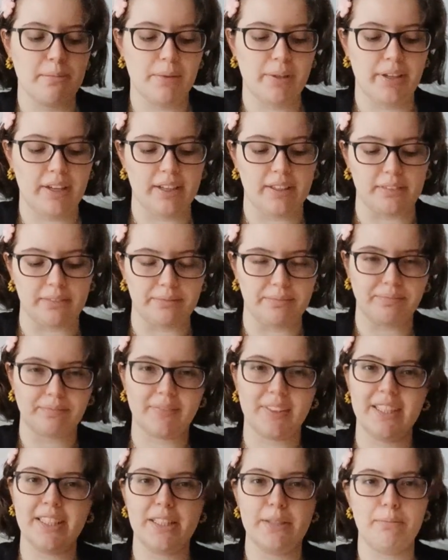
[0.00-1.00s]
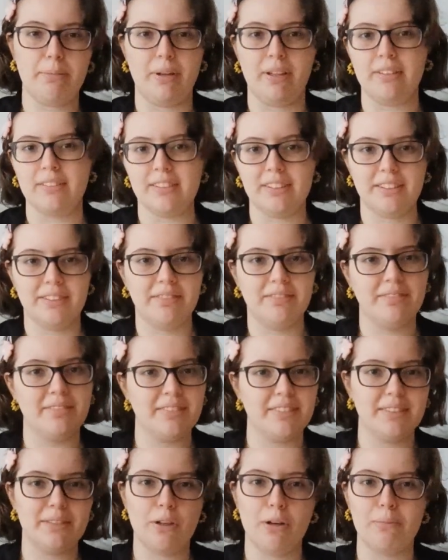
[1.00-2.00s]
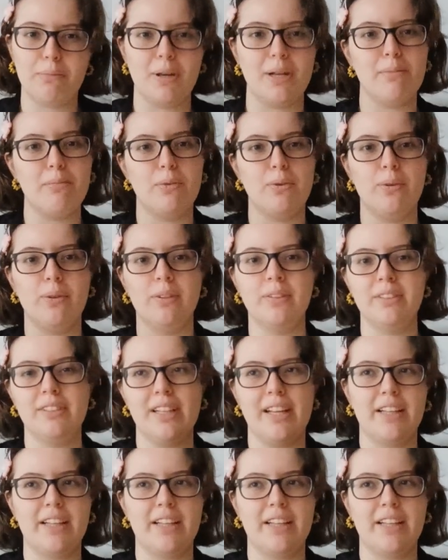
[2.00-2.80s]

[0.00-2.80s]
But yeah, it depends on my mood.